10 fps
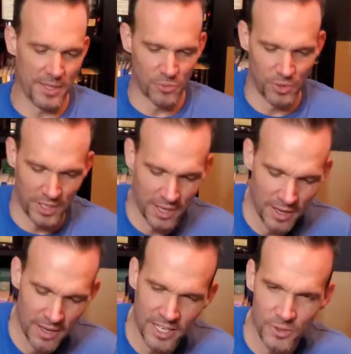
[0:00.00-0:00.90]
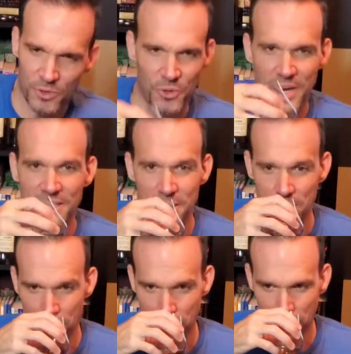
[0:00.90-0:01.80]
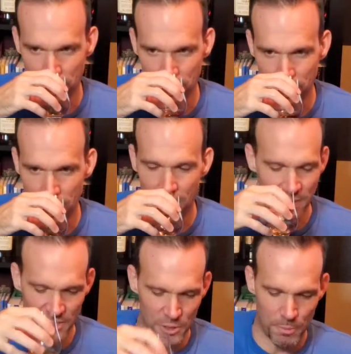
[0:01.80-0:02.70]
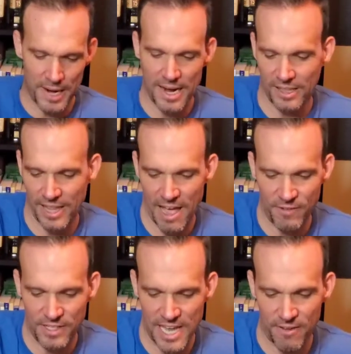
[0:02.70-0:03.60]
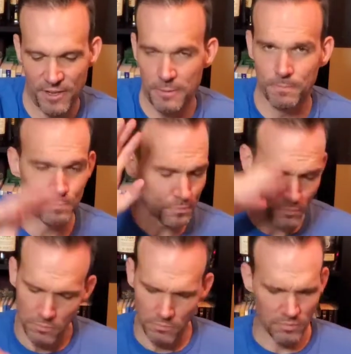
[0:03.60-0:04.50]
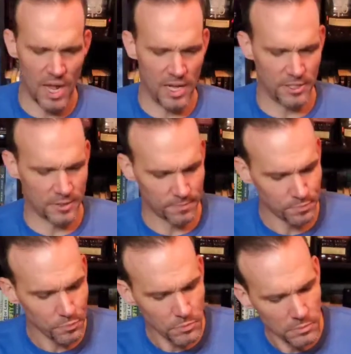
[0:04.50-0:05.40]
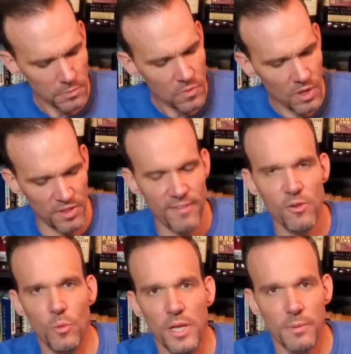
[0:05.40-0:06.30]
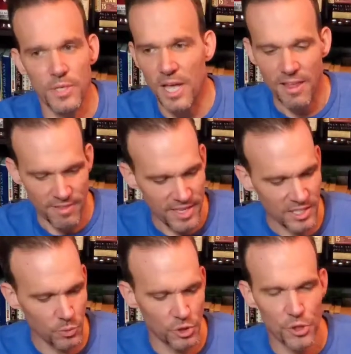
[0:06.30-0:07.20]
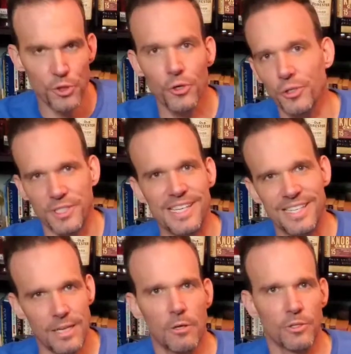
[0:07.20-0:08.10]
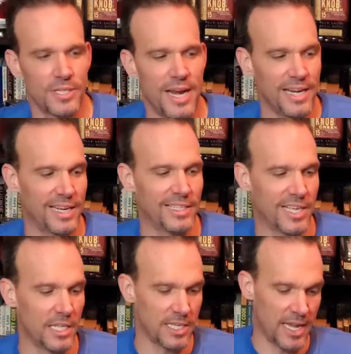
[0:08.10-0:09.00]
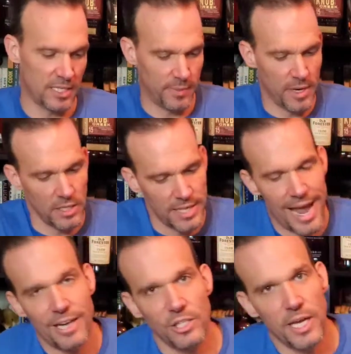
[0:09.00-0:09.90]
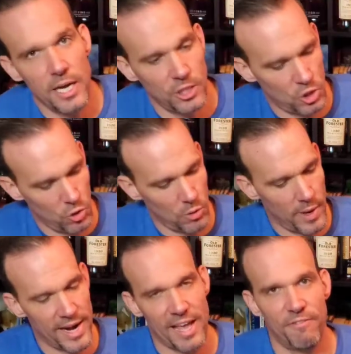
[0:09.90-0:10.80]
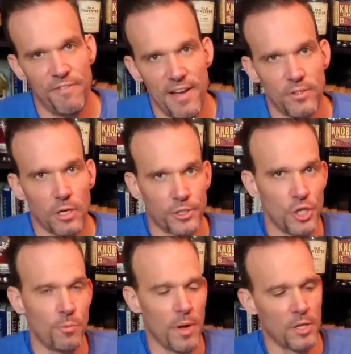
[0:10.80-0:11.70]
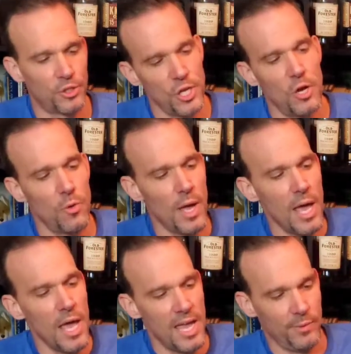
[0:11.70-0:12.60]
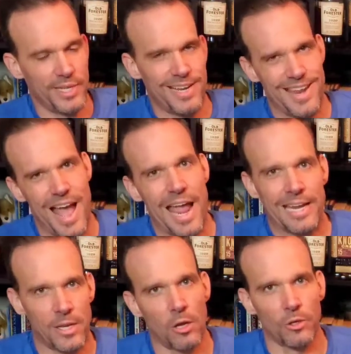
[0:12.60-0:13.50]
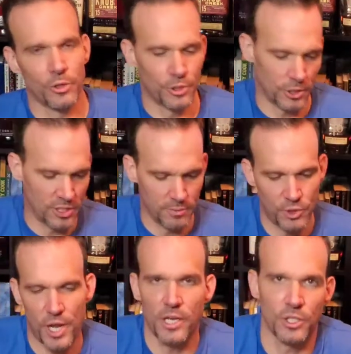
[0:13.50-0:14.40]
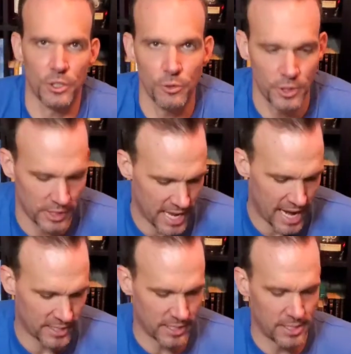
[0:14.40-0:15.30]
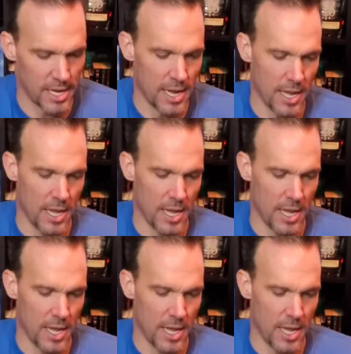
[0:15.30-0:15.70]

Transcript: I mean, it's really it's crazy. I mean, it's just banana laffy taffy, nuts. Devin Williams. This was $13.99. And to be honest, I actually got it at Total Wine. I had a $5 coupon. So it was like $9 and some change, including taxes.